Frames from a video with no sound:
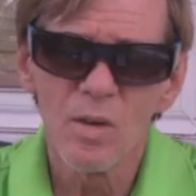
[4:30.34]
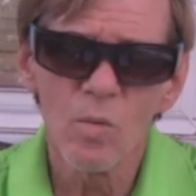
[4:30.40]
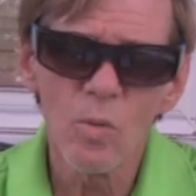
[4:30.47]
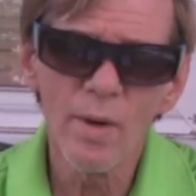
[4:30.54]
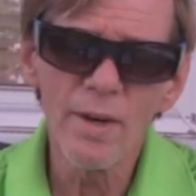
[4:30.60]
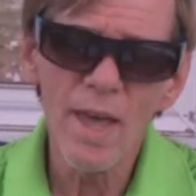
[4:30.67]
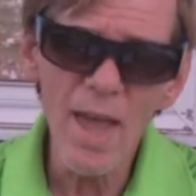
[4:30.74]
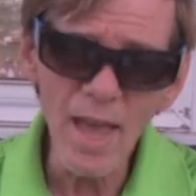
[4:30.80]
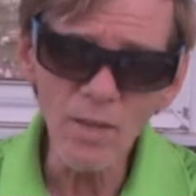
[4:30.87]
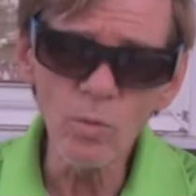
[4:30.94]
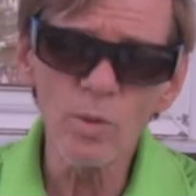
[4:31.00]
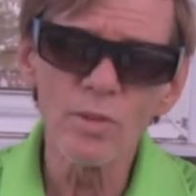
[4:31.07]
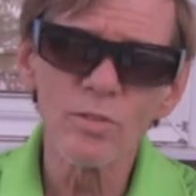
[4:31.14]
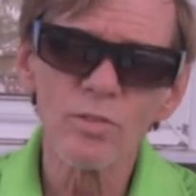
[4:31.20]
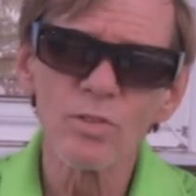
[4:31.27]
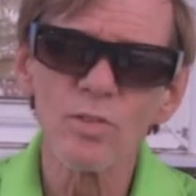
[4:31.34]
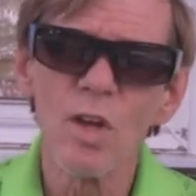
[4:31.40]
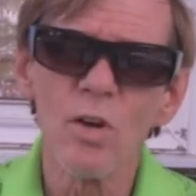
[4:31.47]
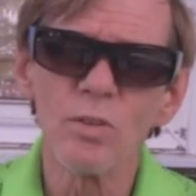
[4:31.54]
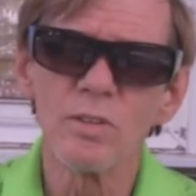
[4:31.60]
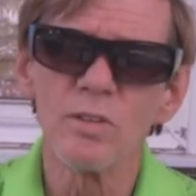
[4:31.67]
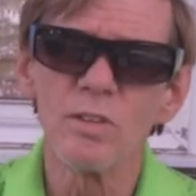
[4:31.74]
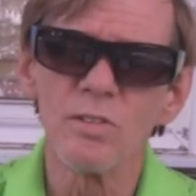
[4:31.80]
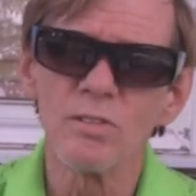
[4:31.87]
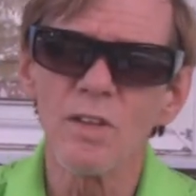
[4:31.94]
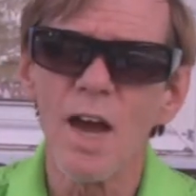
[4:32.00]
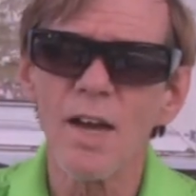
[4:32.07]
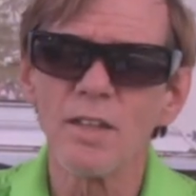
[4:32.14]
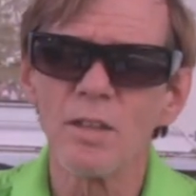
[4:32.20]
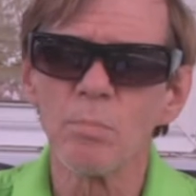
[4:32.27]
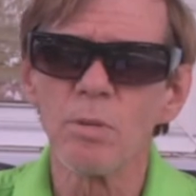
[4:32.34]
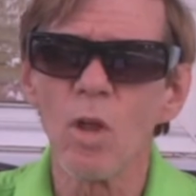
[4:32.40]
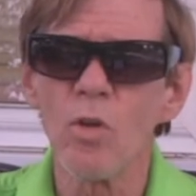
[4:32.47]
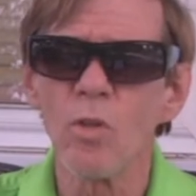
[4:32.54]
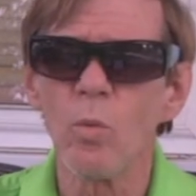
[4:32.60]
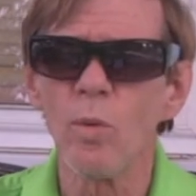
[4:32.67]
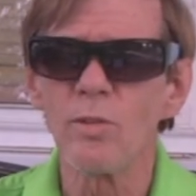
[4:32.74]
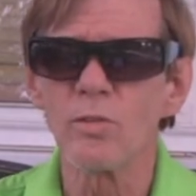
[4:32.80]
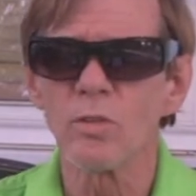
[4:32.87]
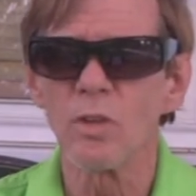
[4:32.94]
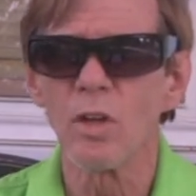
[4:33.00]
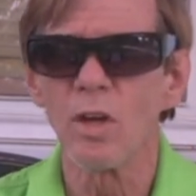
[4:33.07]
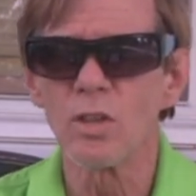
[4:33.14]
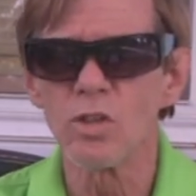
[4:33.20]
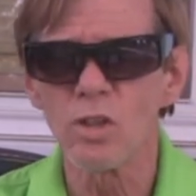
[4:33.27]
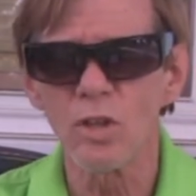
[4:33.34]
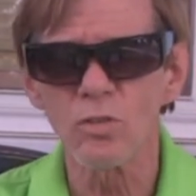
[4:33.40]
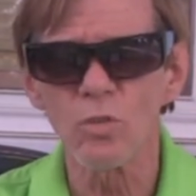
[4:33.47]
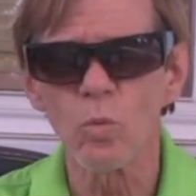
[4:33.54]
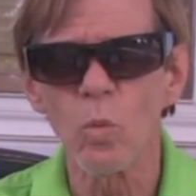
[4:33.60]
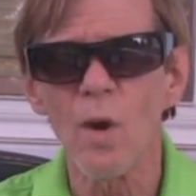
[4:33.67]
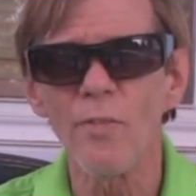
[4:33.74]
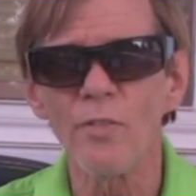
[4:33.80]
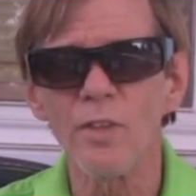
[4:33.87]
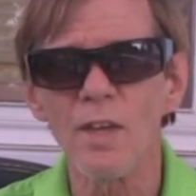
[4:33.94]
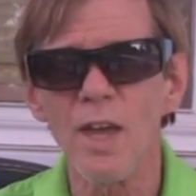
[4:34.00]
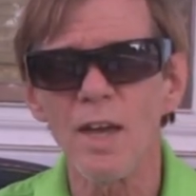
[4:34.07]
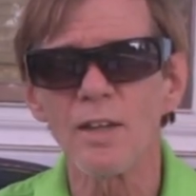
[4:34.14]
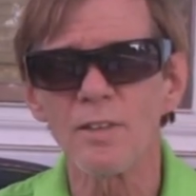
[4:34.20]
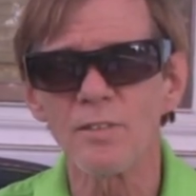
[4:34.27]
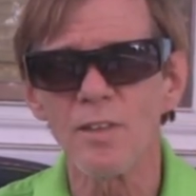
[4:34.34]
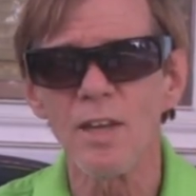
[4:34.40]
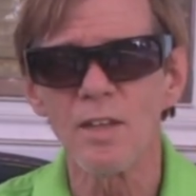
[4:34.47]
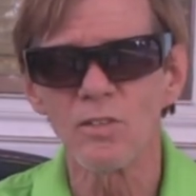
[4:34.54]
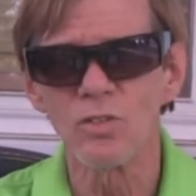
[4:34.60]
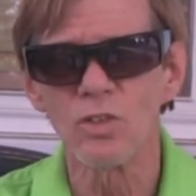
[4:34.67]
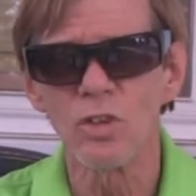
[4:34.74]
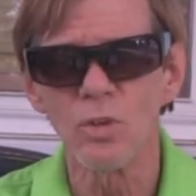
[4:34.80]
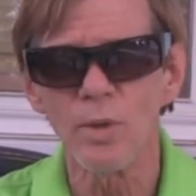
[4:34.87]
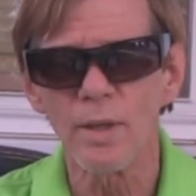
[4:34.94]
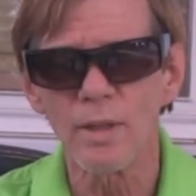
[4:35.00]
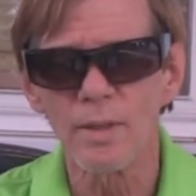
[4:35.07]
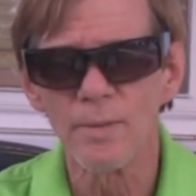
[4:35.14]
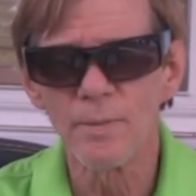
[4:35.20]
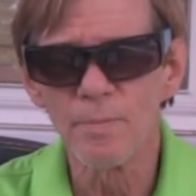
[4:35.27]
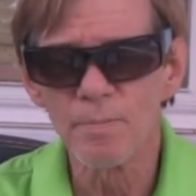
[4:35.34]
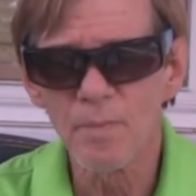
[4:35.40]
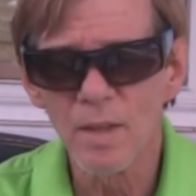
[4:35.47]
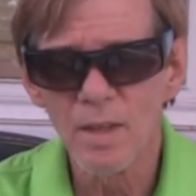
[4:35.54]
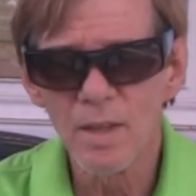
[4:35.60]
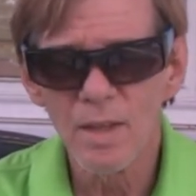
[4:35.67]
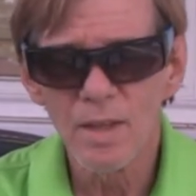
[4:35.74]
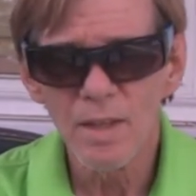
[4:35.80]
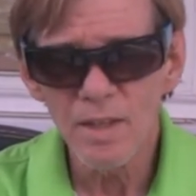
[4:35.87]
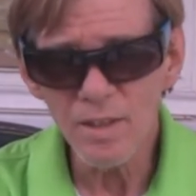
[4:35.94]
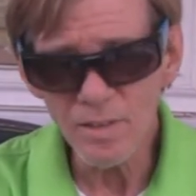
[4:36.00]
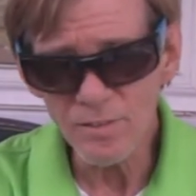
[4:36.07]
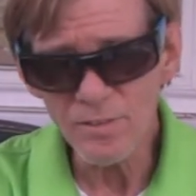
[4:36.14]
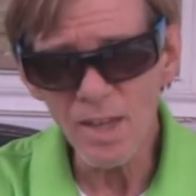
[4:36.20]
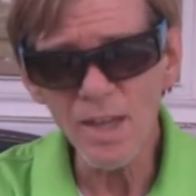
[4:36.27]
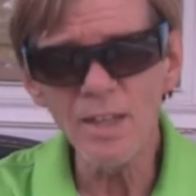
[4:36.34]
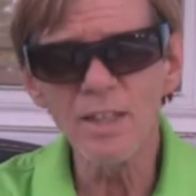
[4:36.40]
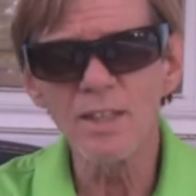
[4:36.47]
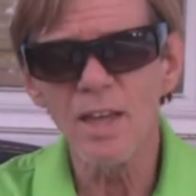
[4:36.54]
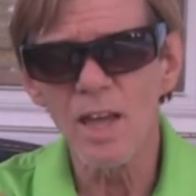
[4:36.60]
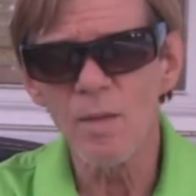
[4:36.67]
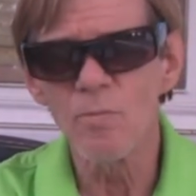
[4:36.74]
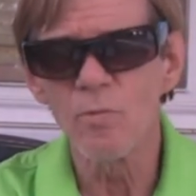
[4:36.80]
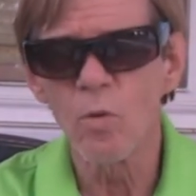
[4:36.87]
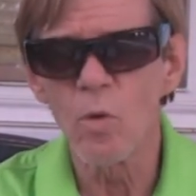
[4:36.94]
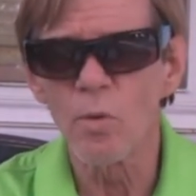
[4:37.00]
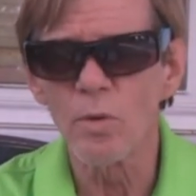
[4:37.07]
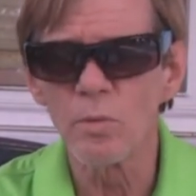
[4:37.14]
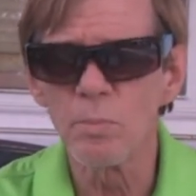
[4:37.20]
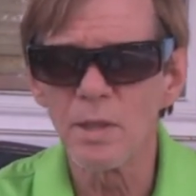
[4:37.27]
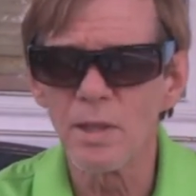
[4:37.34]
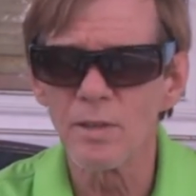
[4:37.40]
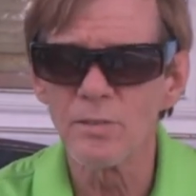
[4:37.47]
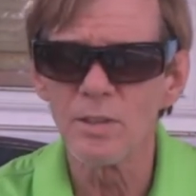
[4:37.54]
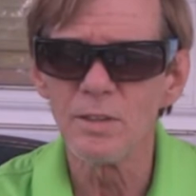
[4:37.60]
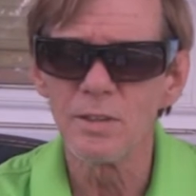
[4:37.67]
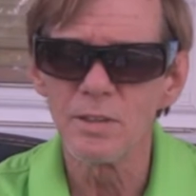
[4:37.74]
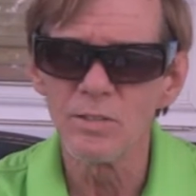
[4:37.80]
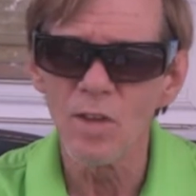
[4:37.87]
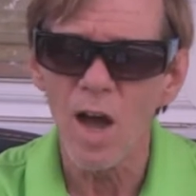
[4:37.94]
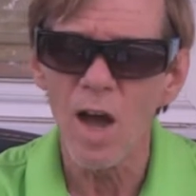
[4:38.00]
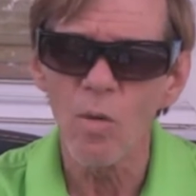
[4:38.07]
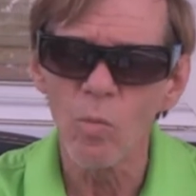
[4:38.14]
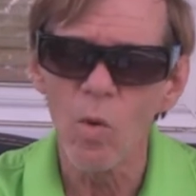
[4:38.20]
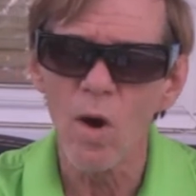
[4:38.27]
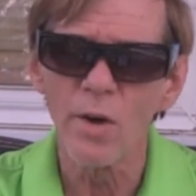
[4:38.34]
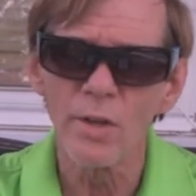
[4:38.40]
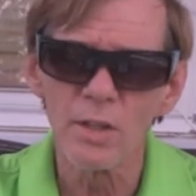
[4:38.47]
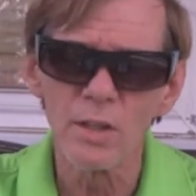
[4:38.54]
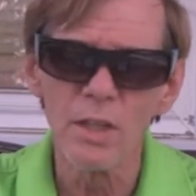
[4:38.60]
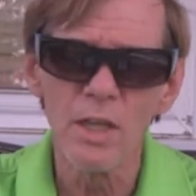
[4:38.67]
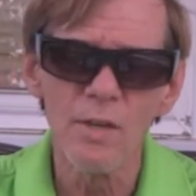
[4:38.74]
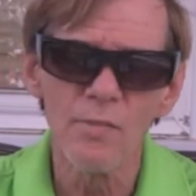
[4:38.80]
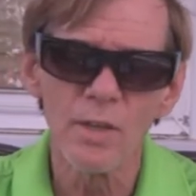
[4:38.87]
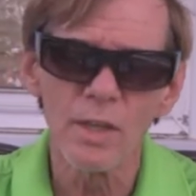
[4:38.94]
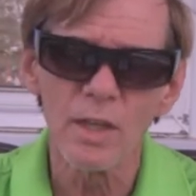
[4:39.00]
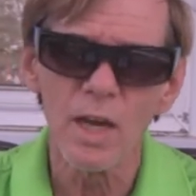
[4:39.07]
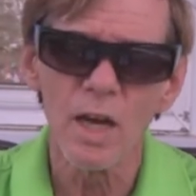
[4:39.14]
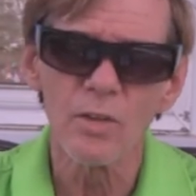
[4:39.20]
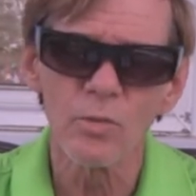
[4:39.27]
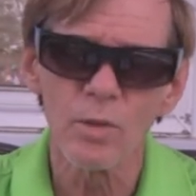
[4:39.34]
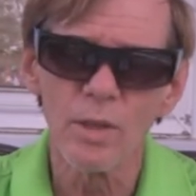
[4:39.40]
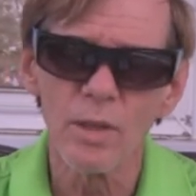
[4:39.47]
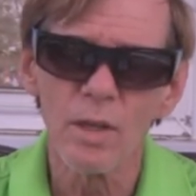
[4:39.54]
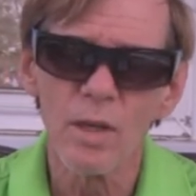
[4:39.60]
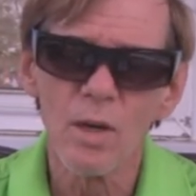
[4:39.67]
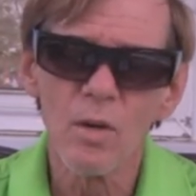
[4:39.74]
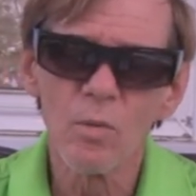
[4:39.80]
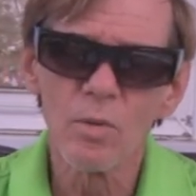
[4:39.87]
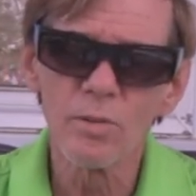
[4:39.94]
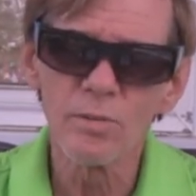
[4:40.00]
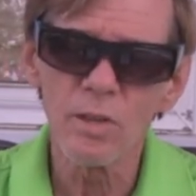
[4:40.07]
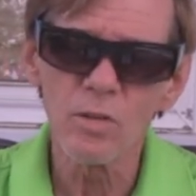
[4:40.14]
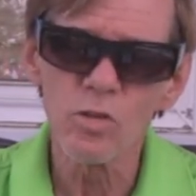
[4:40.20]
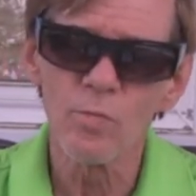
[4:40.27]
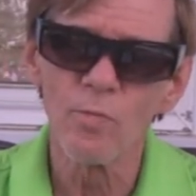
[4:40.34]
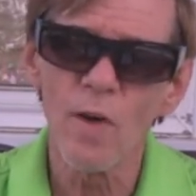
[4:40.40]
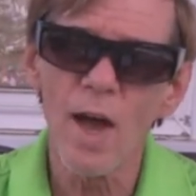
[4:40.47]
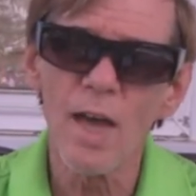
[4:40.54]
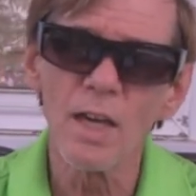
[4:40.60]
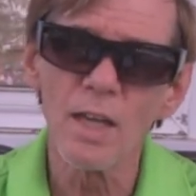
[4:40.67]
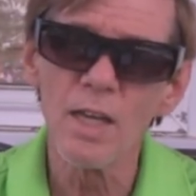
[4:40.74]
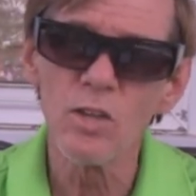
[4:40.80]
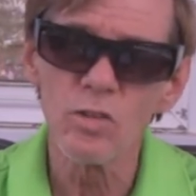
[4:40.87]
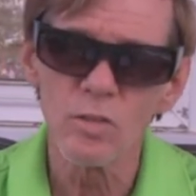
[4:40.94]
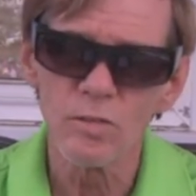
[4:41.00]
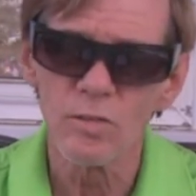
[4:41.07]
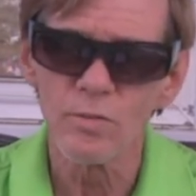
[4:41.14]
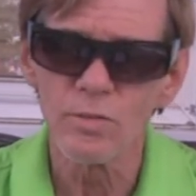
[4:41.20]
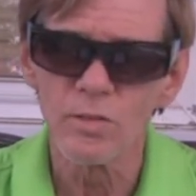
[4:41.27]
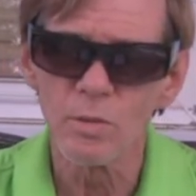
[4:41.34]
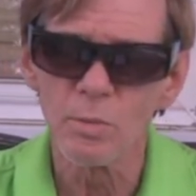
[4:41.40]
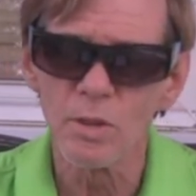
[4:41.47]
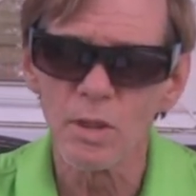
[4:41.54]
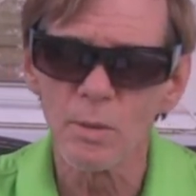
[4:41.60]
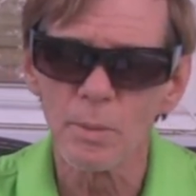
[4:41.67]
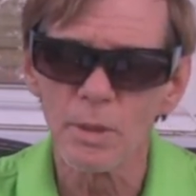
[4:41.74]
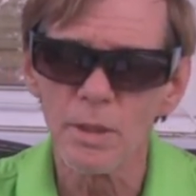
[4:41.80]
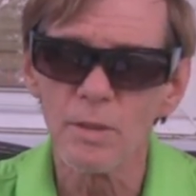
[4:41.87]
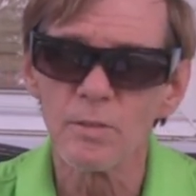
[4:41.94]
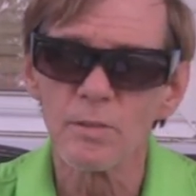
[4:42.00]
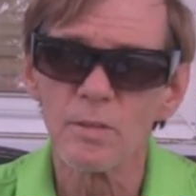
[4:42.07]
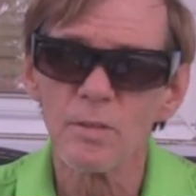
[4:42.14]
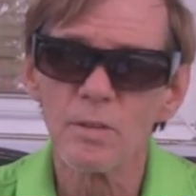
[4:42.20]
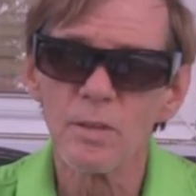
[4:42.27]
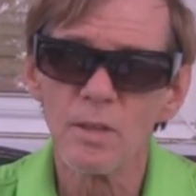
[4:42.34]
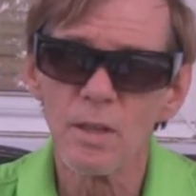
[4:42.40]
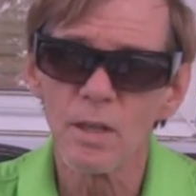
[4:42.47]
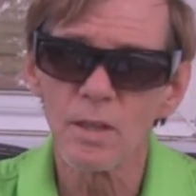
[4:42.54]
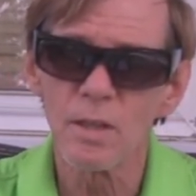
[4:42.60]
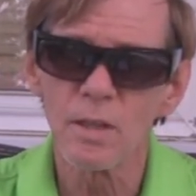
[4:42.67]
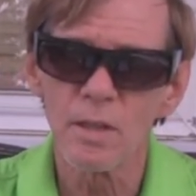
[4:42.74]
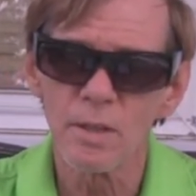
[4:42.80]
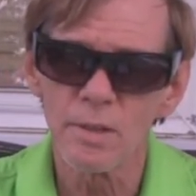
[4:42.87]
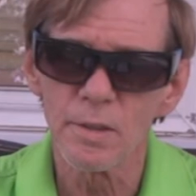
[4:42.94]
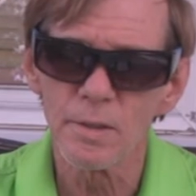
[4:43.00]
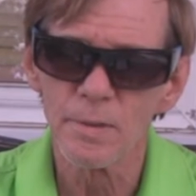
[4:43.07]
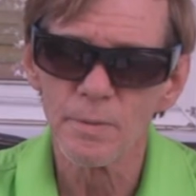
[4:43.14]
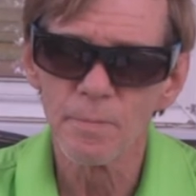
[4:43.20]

When Edward Snowden decided to blow the whistle on just what the NSA is doing, he said he came forward because he did not want to live in a country where such violations of civil liberties occurred.